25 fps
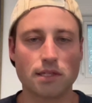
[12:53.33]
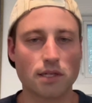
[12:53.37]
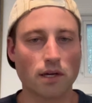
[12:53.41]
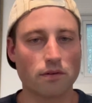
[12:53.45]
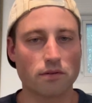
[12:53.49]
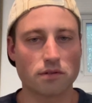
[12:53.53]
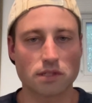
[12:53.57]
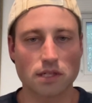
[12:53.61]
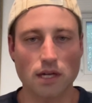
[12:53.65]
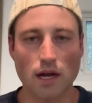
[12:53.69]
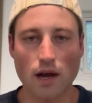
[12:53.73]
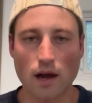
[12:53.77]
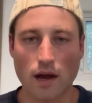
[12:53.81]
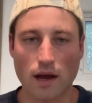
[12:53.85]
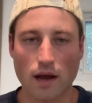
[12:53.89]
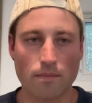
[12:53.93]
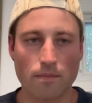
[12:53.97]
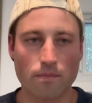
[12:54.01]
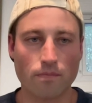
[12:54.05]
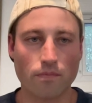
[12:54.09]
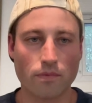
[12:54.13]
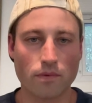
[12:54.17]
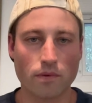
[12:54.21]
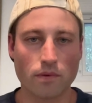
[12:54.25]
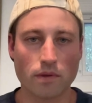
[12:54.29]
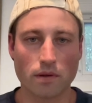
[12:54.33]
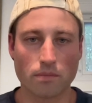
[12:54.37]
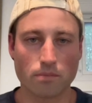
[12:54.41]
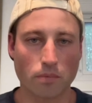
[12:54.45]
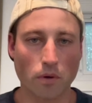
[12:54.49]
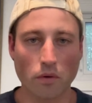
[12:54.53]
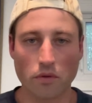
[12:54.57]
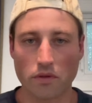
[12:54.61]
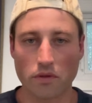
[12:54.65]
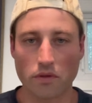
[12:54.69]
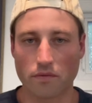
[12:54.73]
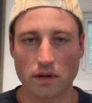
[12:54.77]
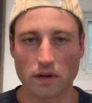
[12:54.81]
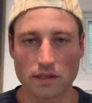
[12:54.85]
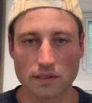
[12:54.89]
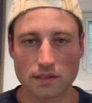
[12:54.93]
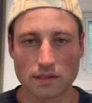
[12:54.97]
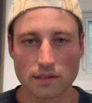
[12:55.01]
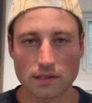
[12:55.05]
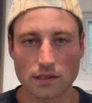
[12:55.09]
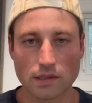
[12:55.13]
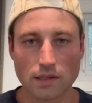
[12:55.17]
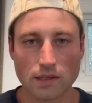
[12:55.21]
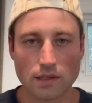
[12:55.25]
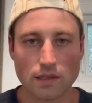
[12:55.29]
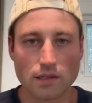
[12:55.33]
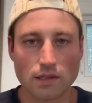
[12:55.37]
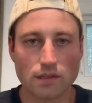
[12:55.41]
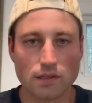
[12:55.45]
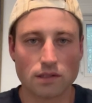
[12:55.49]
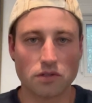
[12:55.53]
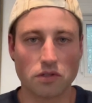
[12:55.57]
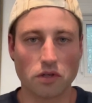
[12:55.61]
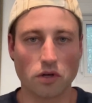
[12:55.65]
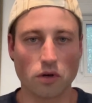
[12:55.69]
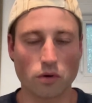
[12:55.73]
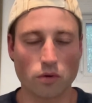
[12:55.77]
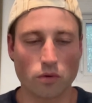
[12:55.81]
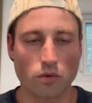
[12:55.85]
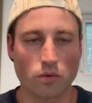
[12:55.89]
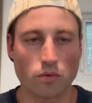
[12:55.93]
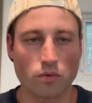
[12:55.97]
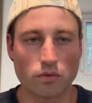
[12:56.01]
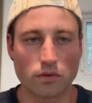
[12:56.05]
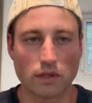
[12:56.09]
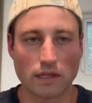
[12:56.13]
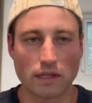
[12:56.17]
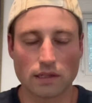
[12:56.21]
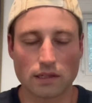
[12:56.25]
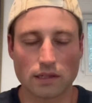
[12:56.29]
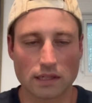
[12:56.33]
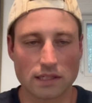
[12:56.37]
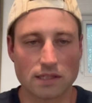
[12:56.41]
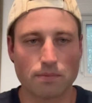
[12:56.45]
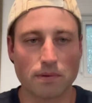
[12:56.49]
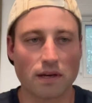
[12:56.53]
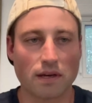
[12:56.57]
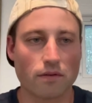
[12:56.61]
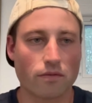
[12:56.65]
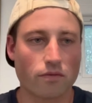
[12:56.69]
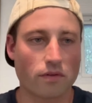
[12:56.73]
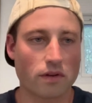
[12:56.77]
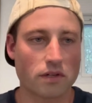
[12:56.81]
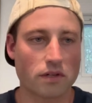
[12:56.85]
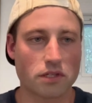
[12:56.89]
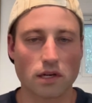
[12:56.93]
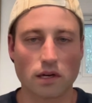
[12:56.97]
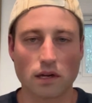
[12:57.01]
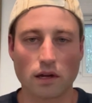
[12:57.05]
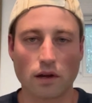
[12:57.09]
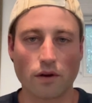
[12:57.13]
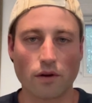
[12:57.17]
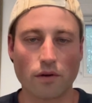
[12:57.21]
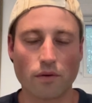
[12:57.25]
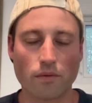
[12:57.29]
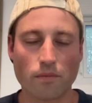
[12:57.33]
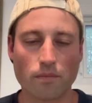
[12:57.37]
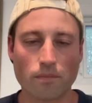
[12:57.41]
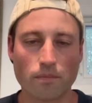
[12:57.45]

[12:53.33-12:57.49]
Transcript: each other's time. Both of us. Yeah. So let, let's be efficient here.